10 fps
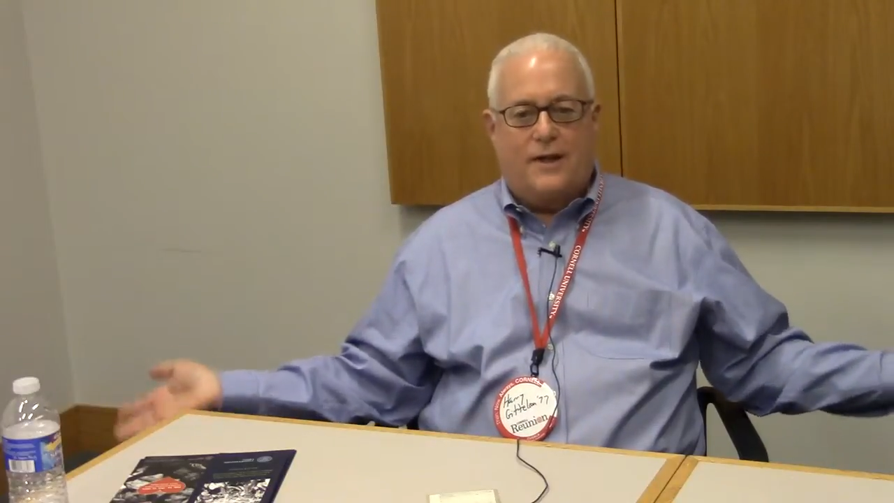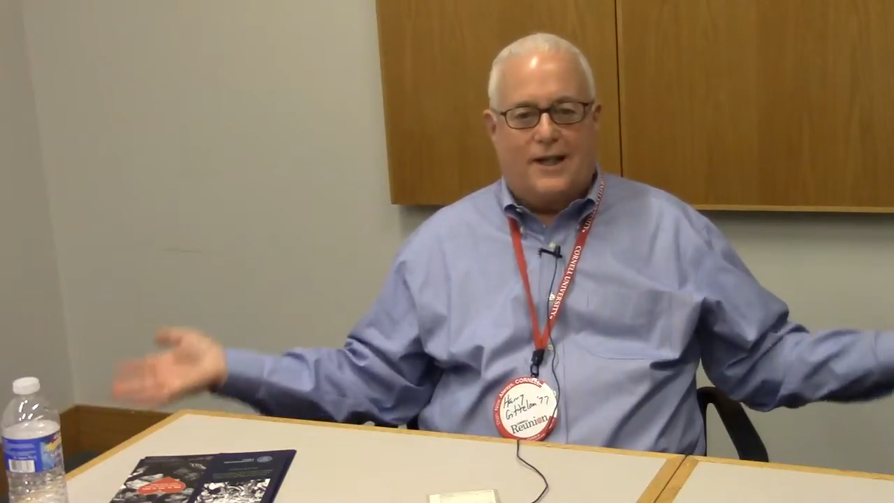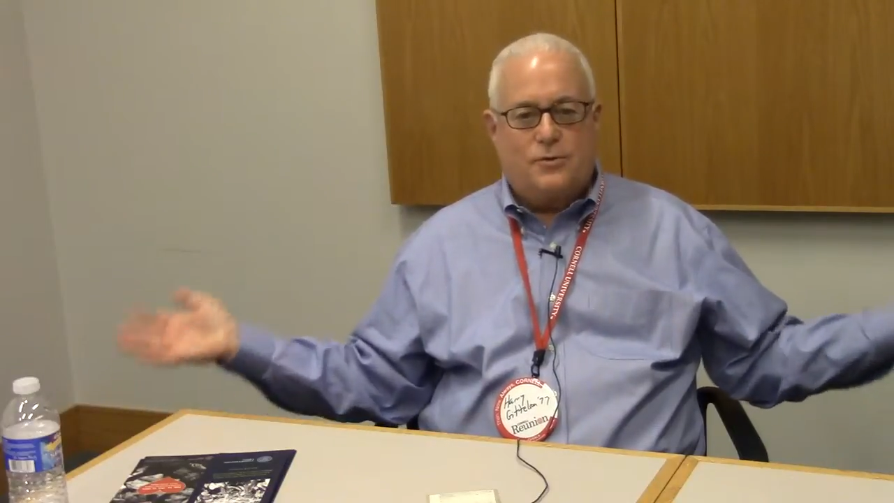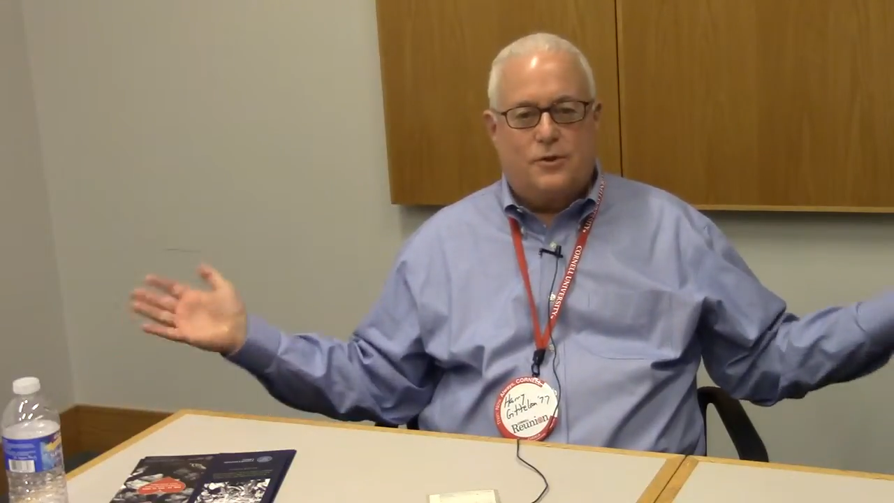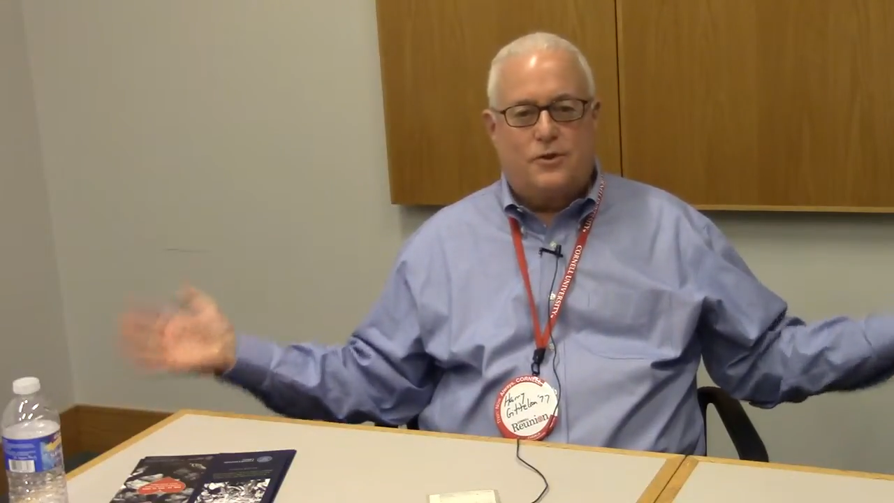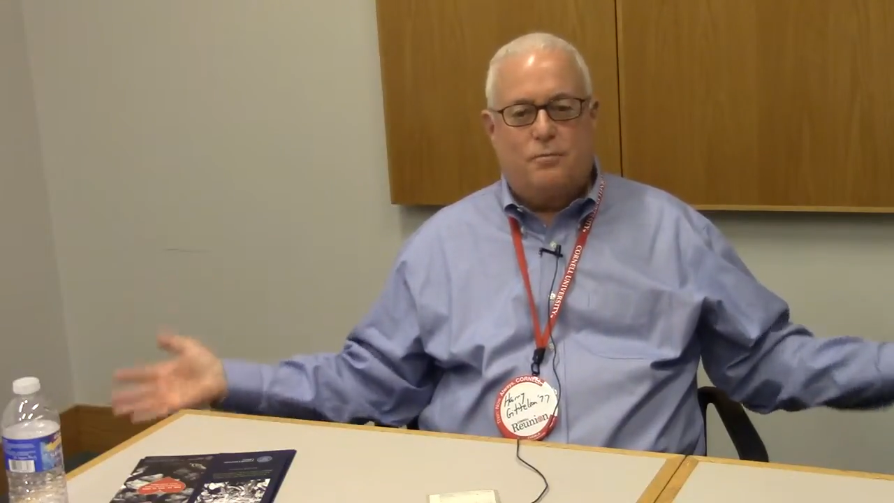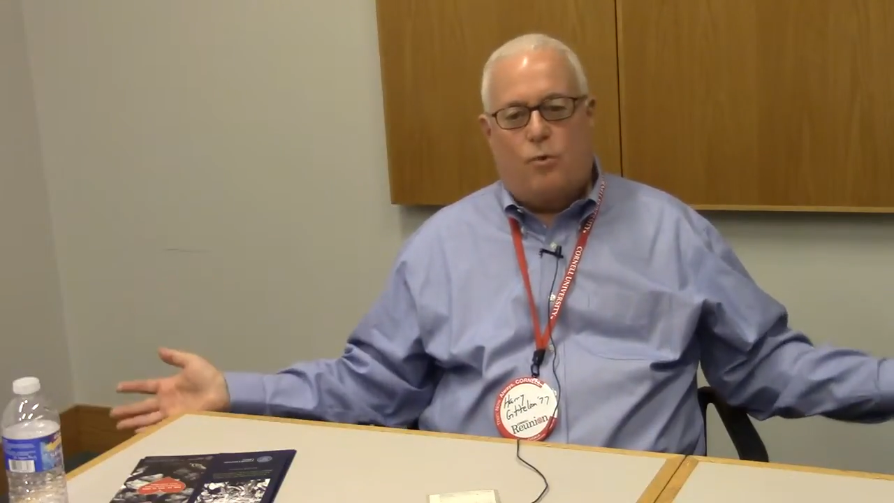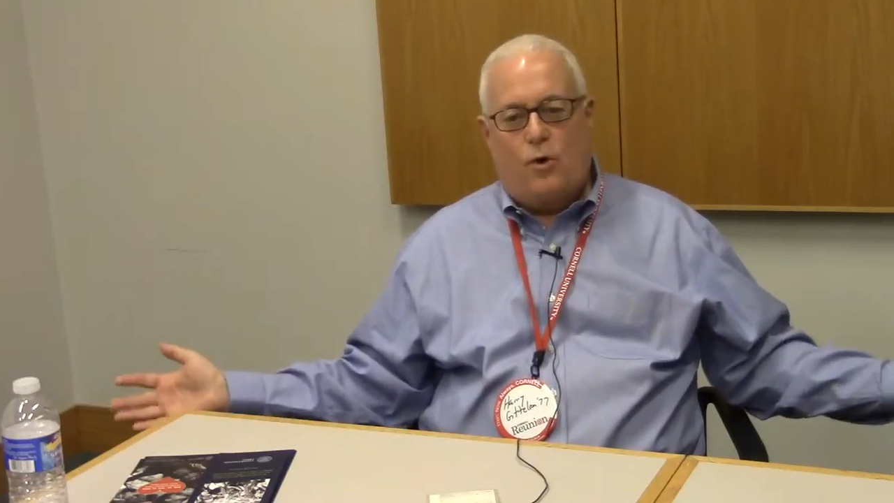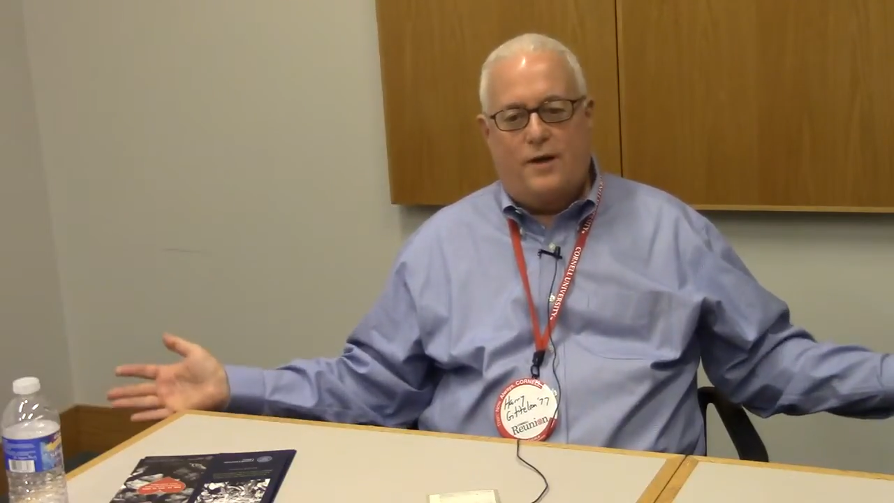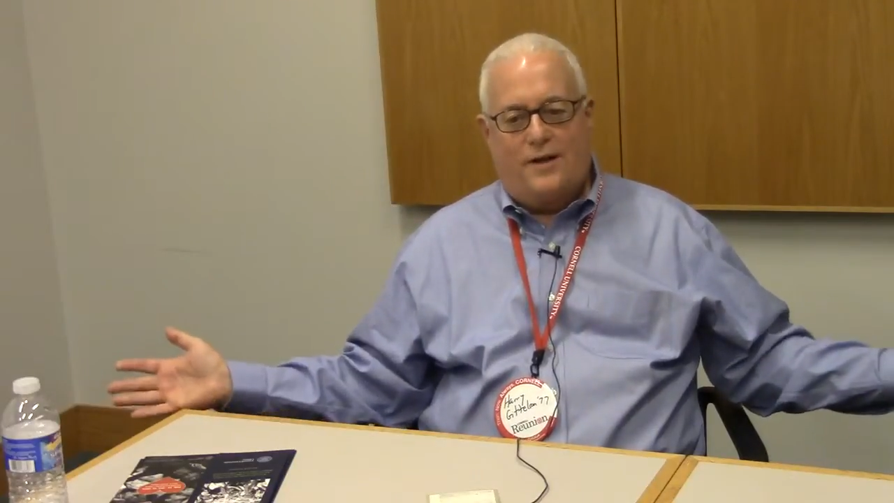and that's what's
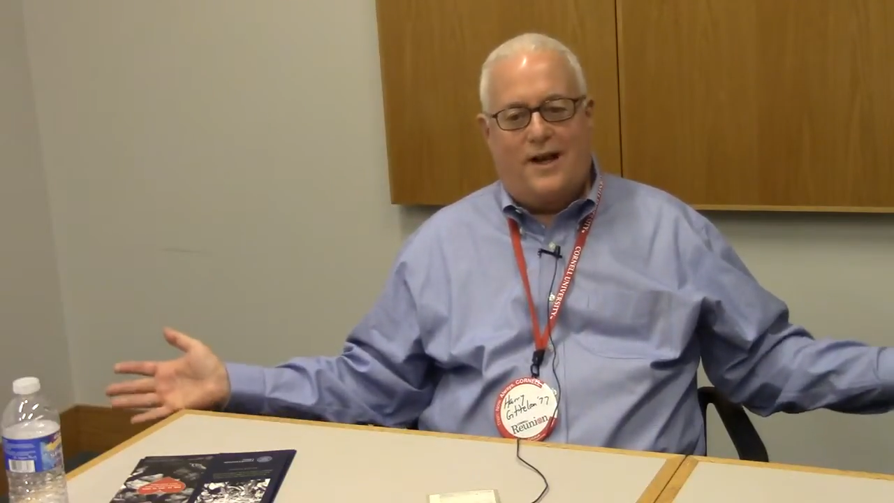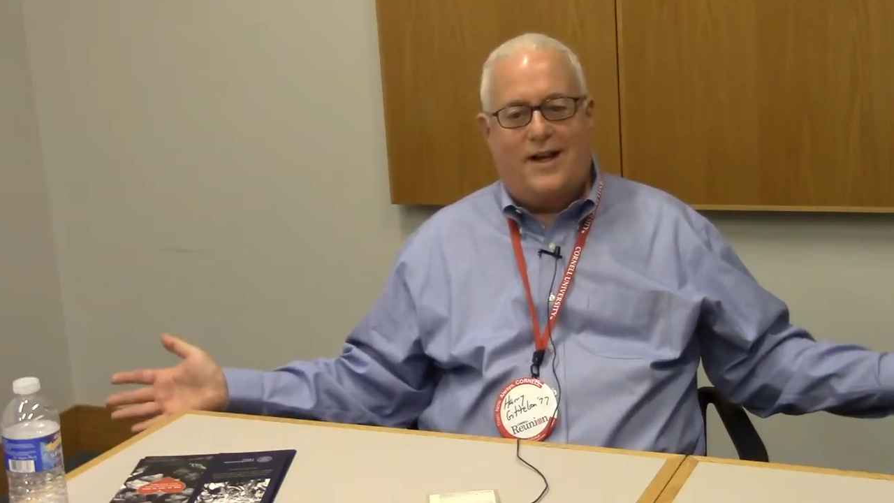important that I